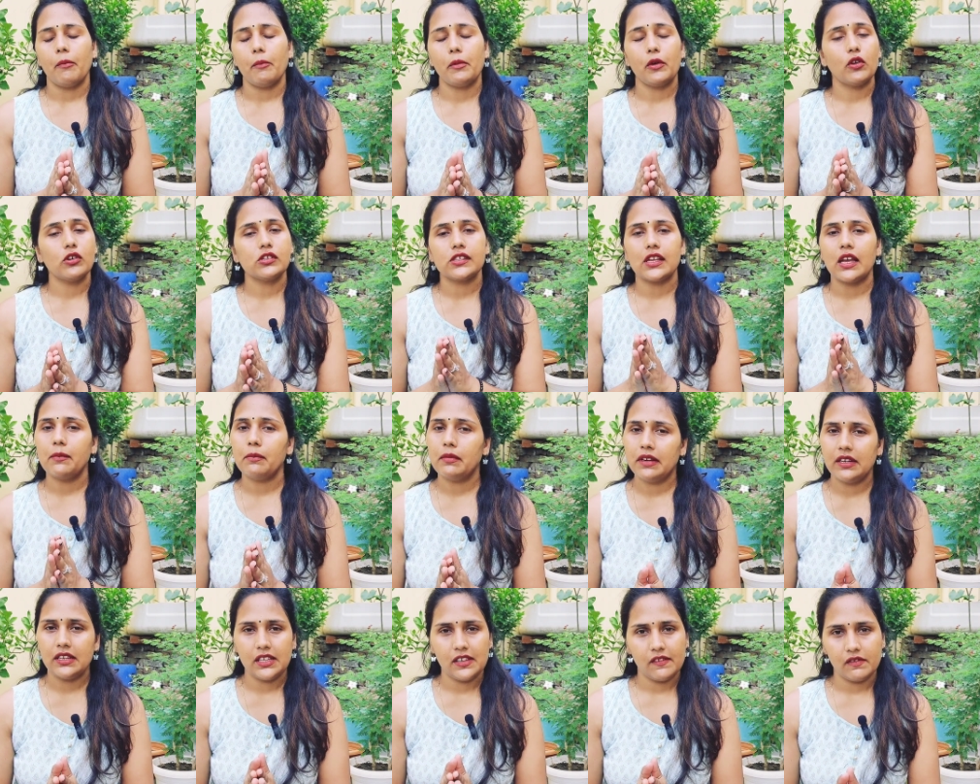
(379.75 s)
because I
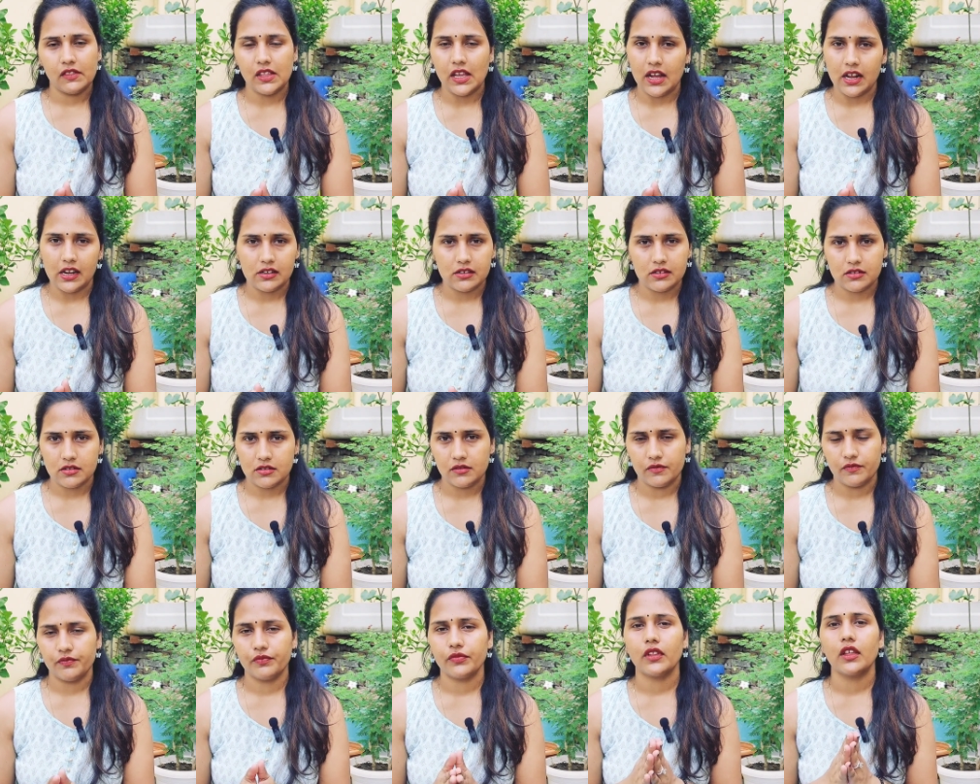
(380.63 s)
believe that
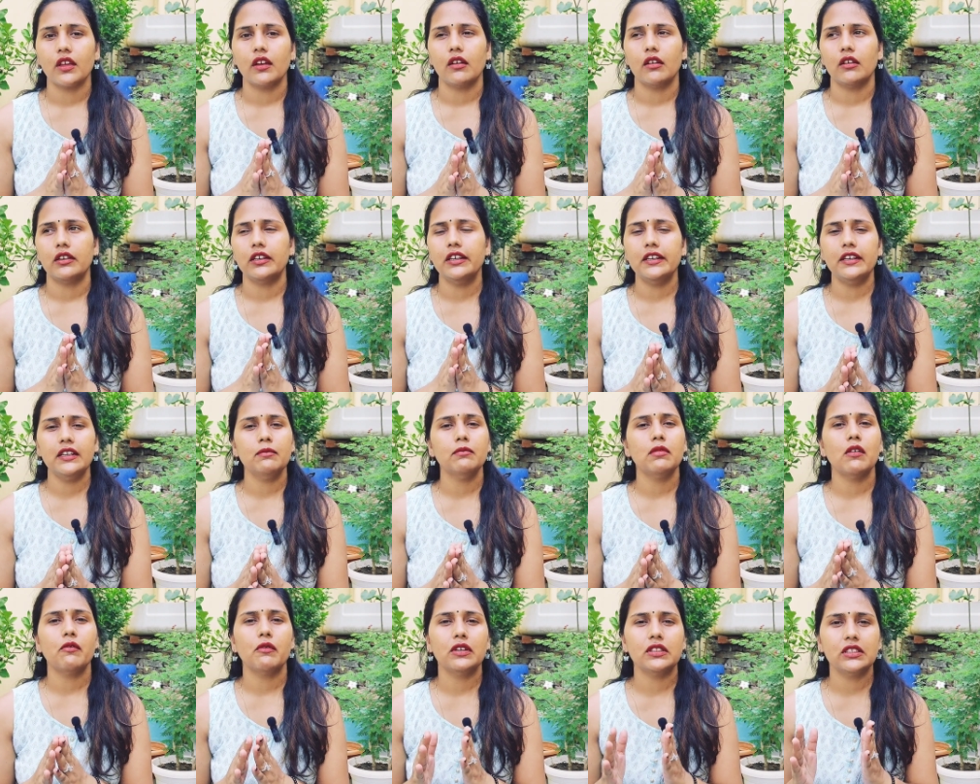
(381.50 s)

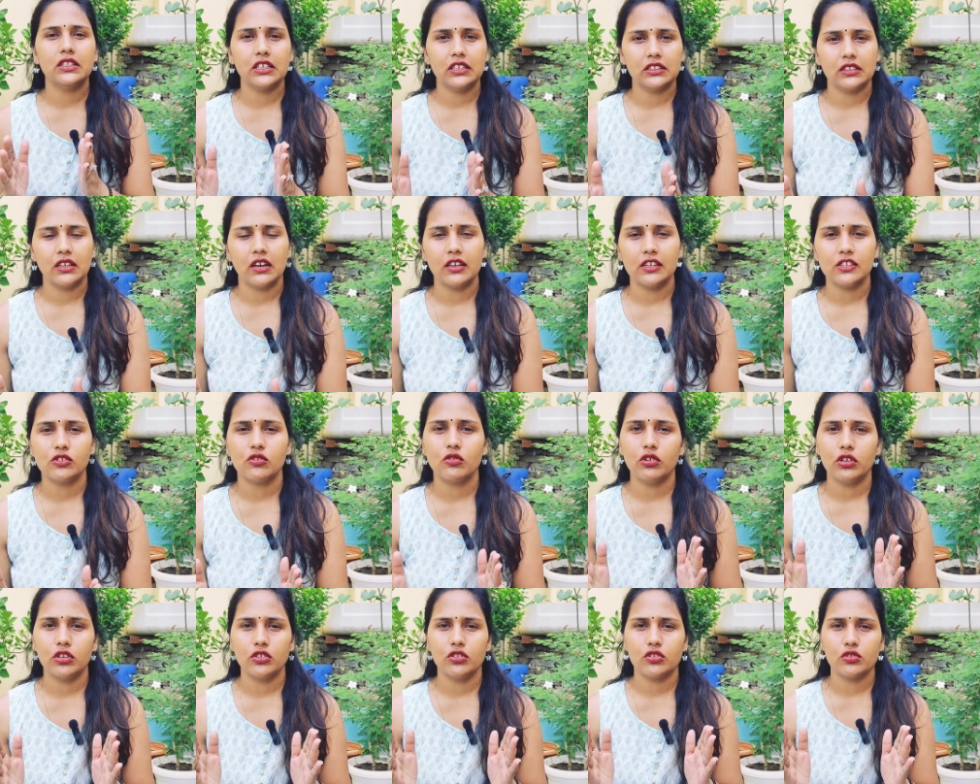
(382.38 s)
reading Bhagavad Gita is
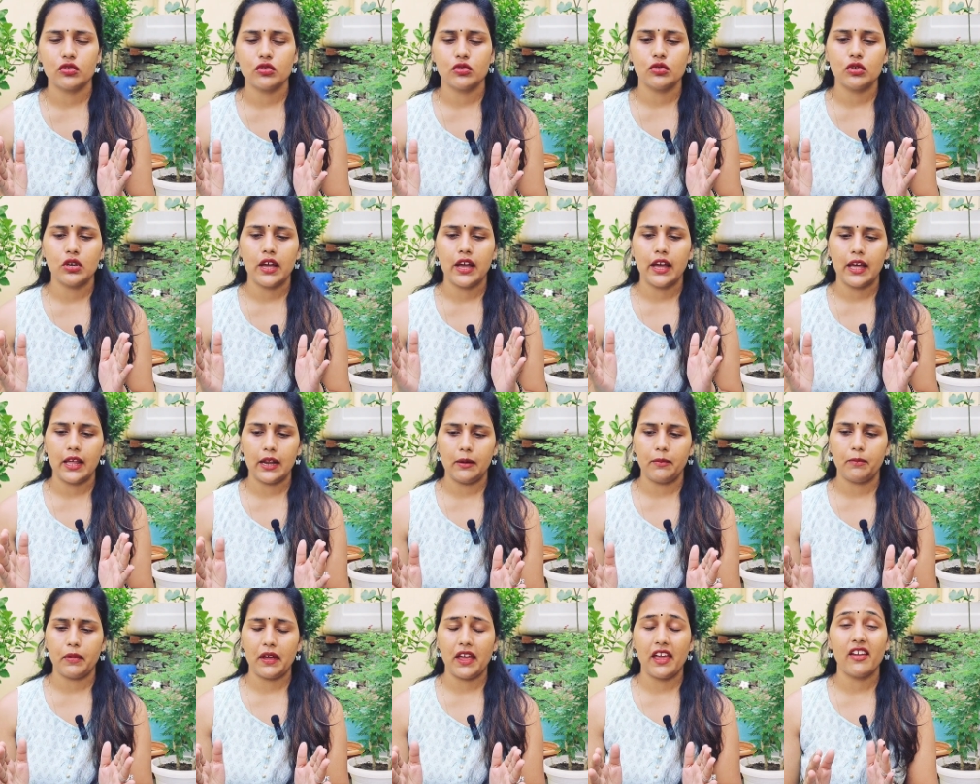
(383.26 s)
going to
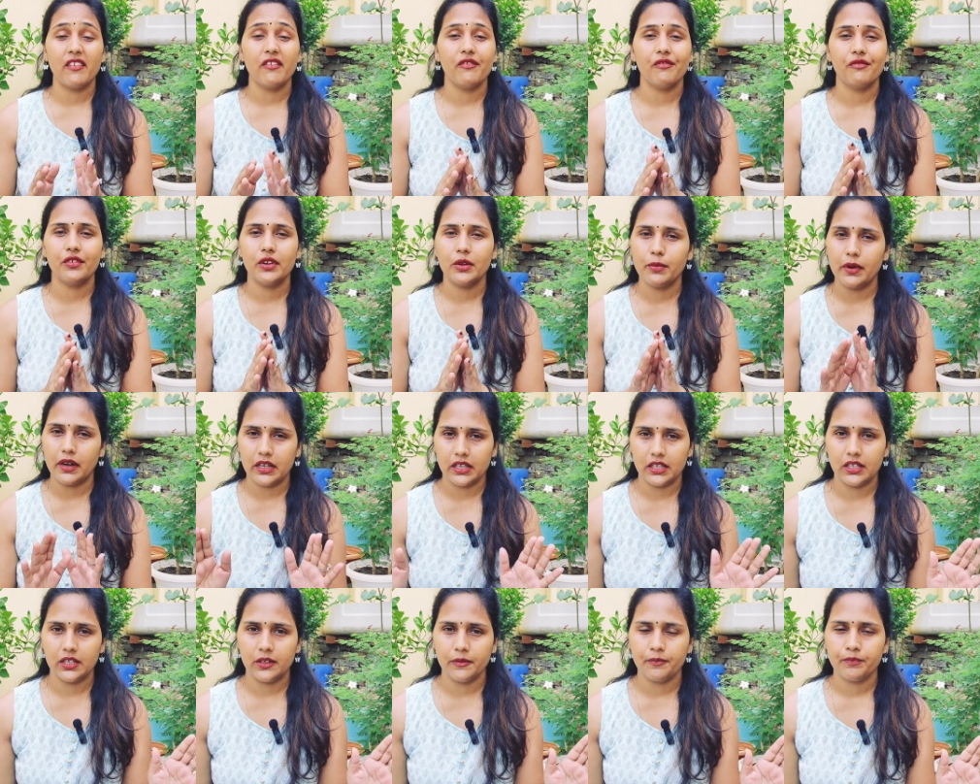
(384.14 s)
help
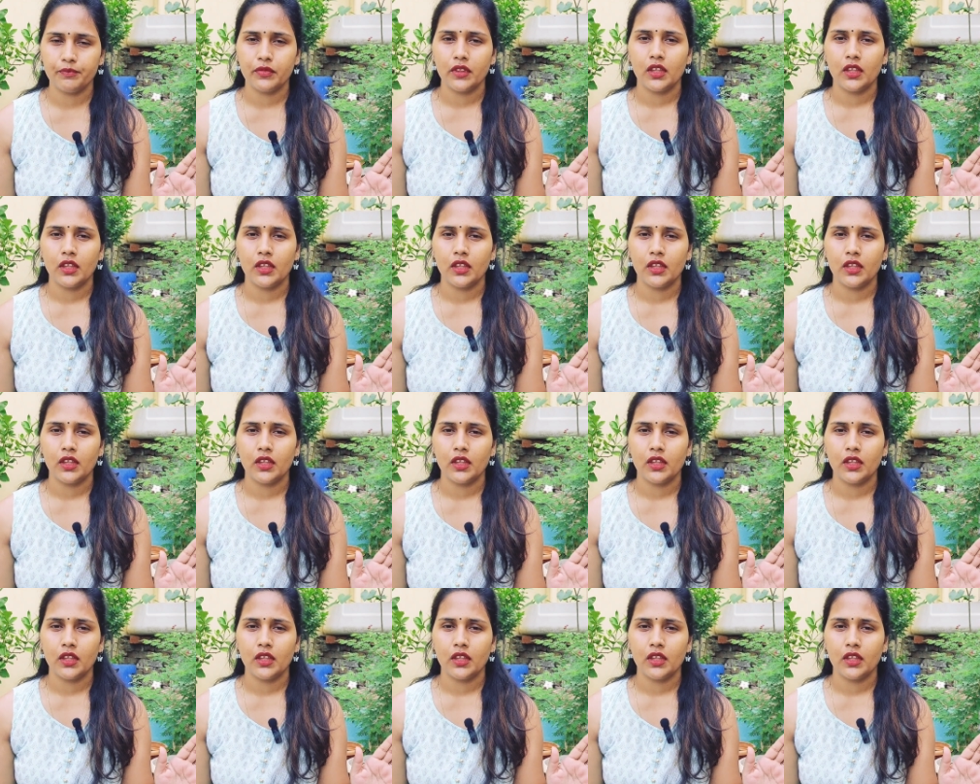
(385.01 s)
everybody